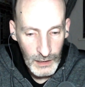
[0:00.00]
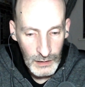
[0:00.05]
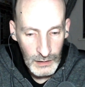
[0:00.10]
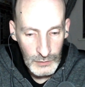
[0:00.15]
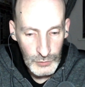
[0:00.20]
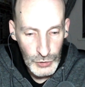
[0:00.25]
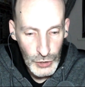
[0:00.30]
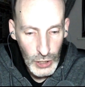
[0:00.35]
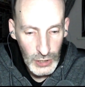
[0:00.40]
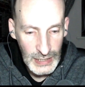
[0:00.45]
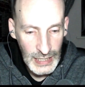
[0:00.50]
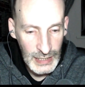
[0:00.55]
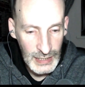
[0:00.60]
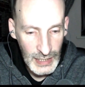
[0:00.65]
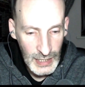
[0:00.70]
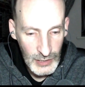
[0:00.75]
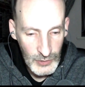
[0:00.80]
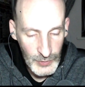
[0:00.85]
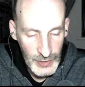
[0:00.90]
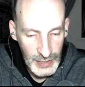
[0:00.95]
not
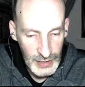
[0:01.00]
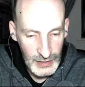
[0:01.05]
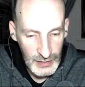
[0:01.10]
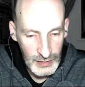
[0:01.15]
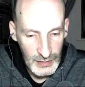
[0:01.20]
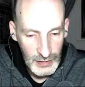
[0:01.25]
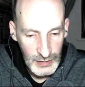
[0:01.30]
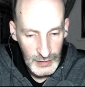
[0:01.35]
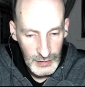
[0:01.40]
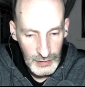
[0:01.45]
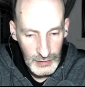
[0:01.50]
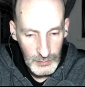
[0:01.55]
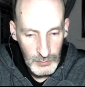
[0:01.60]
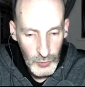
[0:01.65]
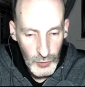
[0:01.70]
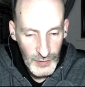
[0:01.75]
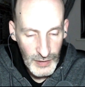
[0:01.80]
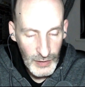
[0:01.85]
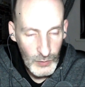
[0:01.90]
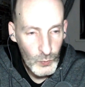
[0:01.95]
allowing
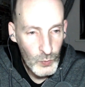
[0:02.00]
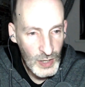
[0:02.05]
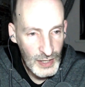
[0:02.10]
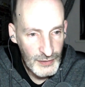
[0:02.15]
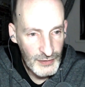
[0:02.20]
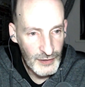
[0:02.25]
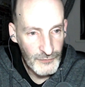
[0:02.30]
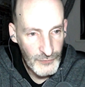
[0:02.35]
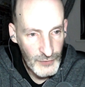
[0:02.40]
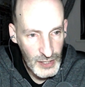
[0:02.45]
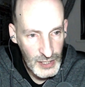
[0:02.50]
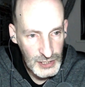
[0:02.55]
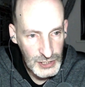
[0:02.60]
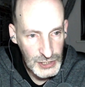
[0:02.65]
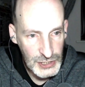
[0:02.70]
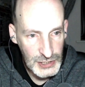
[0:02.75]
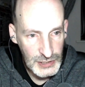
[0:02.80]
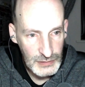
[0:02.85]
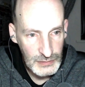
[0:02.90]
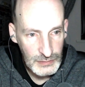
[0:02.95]
more than one
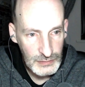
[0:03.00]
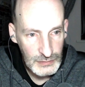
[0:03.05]
refresh